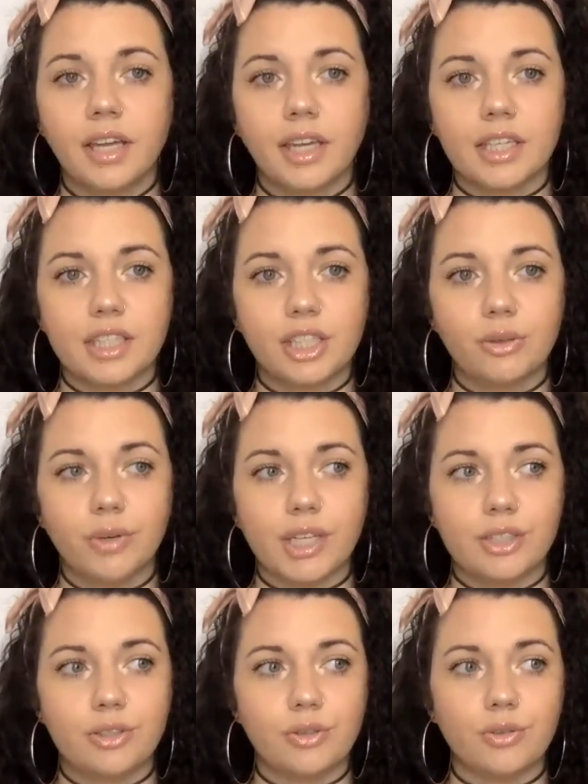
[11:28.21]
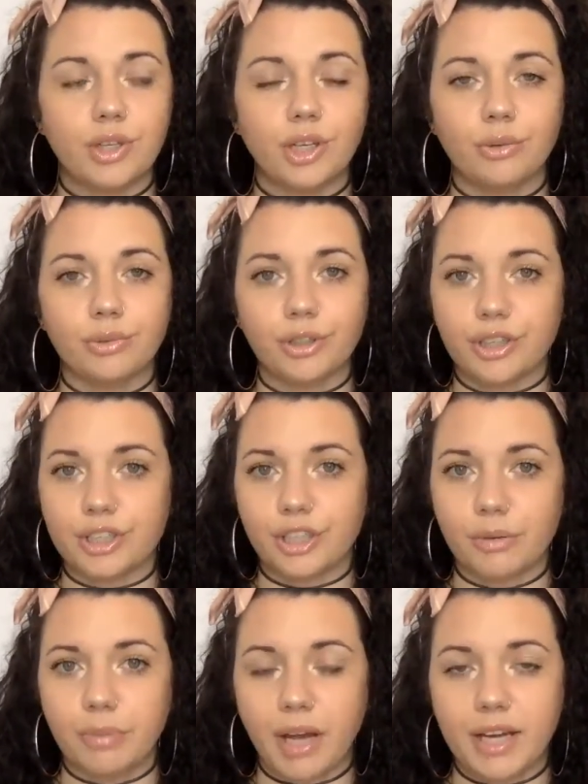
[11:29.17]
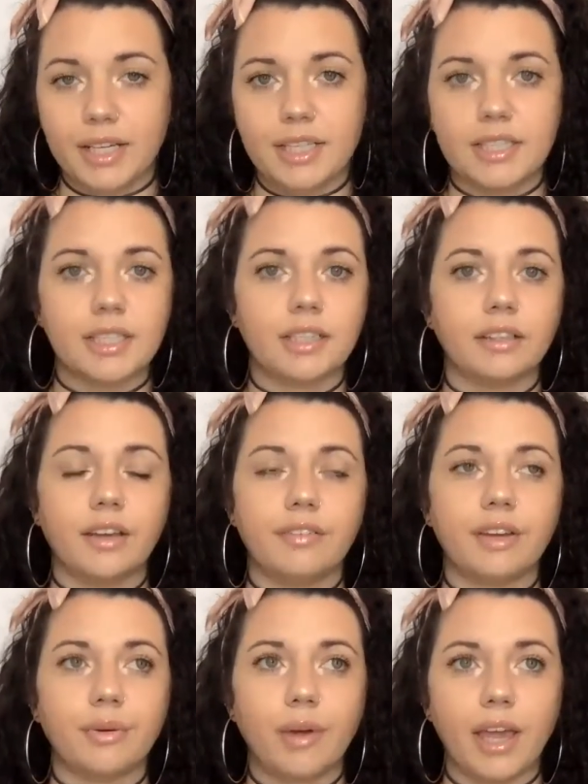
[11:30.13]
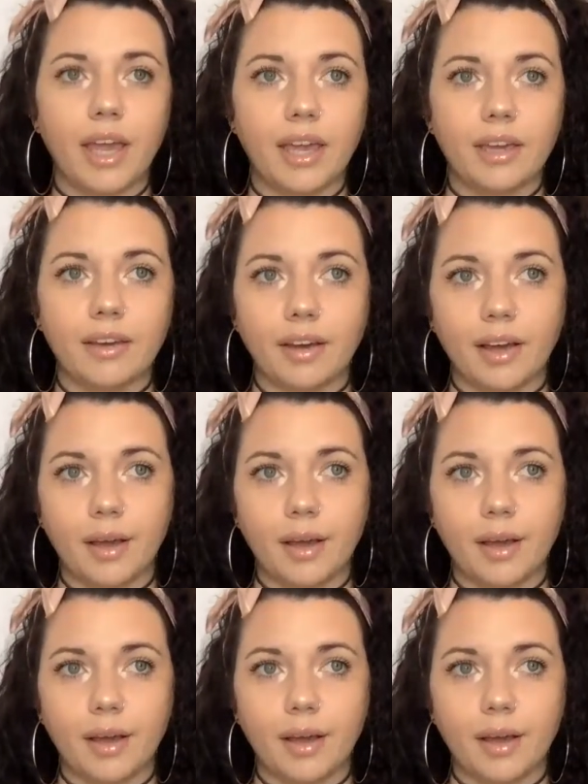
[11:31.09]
continuing to, nourish our bodies in a loving way,